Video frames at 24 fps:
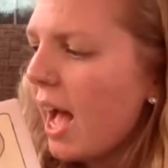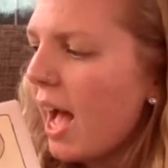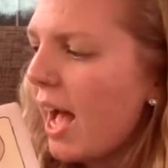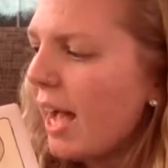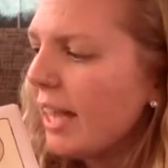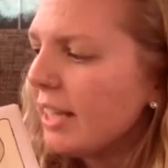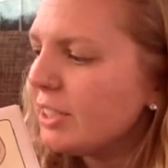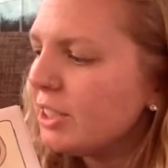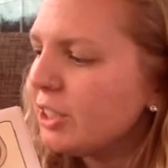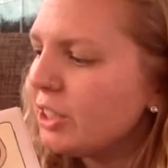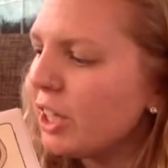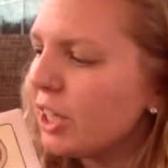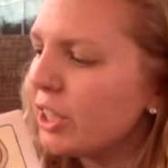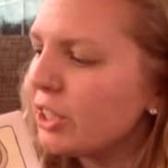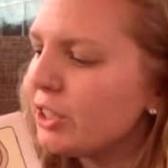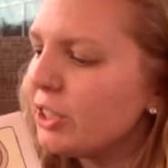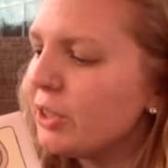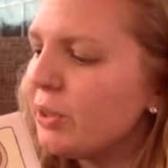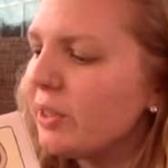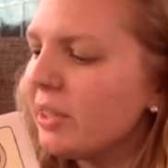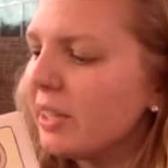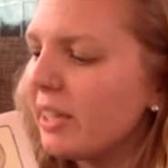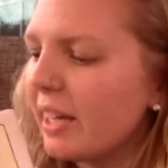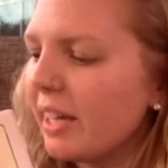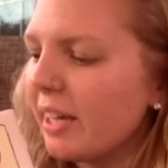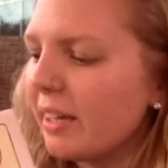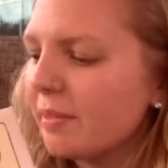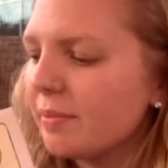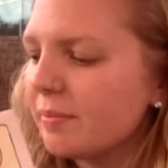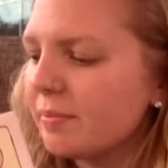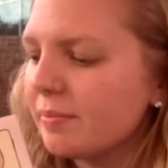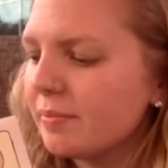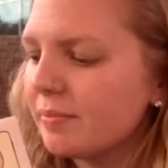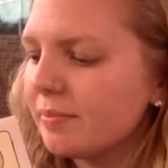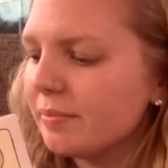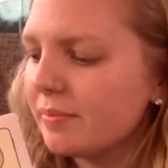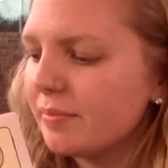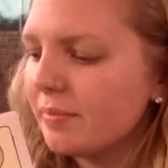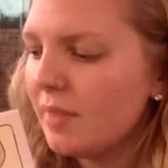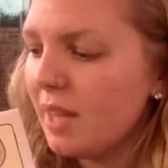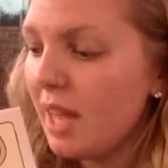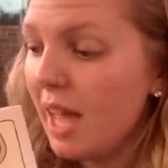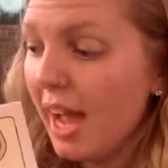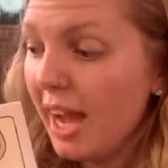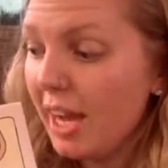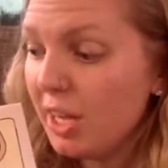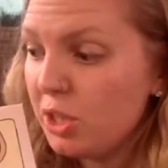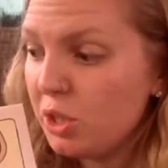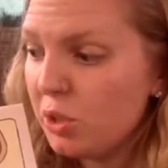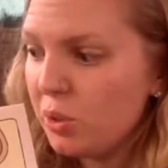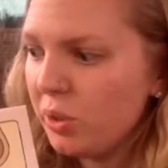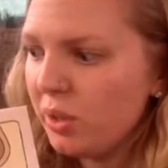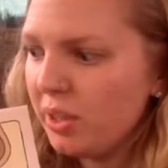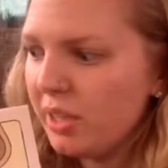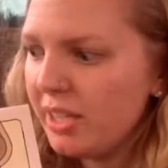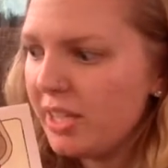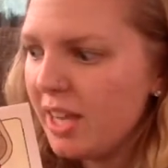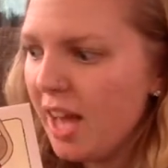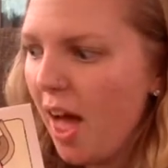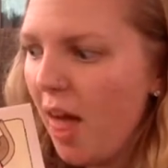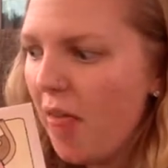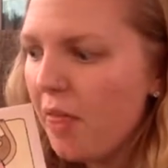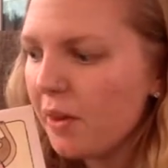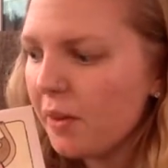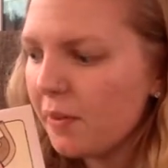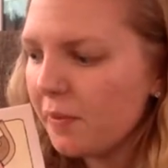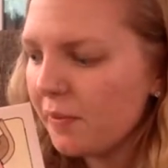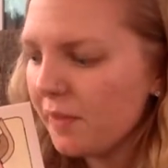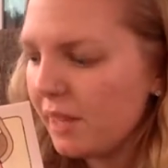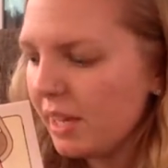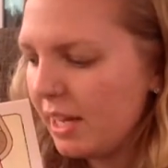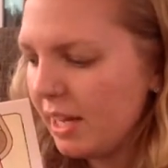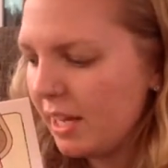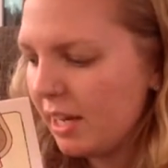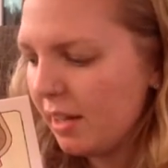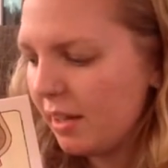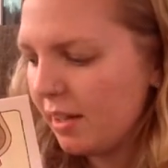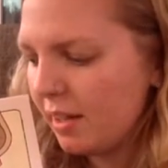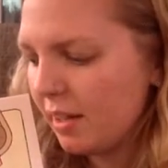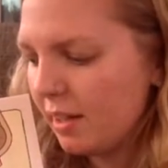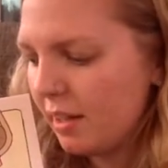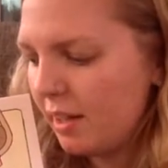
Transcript: I start doodling. I doodle another V,